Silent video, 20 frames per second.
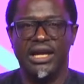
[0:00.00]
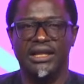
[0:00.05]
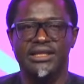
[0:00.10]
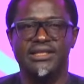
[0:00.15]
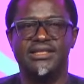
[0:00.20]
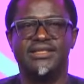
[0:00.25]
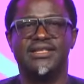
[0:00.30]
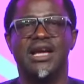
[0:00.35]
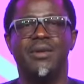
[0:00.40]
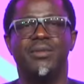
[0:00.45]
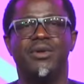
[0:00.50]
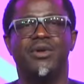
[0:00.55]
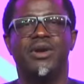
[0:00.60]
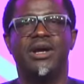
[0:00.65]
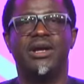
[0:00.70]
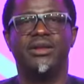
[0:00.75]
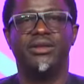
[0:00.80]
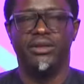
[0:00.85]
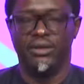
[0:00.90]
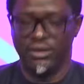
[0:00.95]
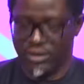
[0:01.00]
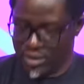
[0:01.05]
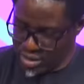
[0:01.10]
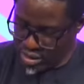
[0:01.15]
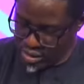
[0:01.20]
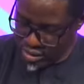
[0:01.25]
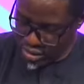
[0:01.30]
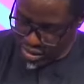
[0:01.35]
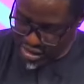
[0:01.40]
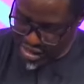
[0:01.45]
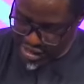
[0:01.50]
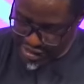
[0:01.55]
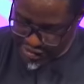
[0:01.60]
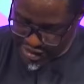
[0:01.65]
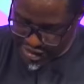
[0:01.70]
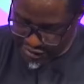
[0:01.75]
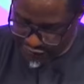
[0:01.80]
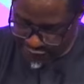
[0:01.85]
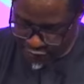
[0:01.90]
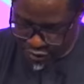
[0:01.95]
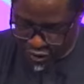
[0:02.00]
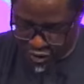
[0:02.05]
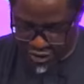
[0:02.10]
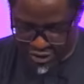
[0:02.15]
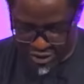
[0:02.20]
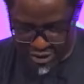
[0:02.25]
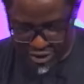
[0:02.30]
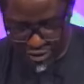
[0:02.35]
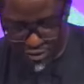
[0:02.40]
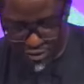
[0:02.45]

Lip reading: this time around, they are focusing on